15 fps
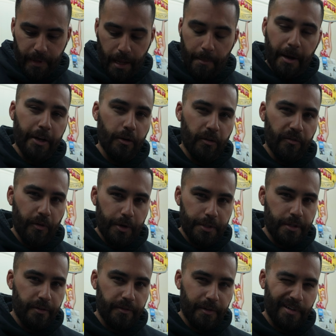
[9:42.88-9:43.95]
might do a
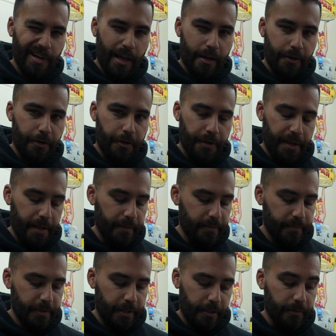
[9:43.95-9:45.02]
voiceover, I don't know yet.
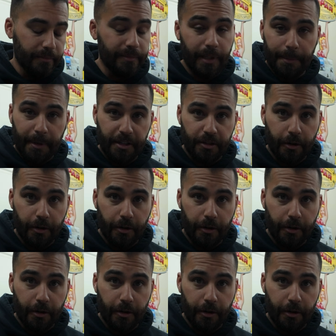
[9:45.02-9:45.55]
So let me get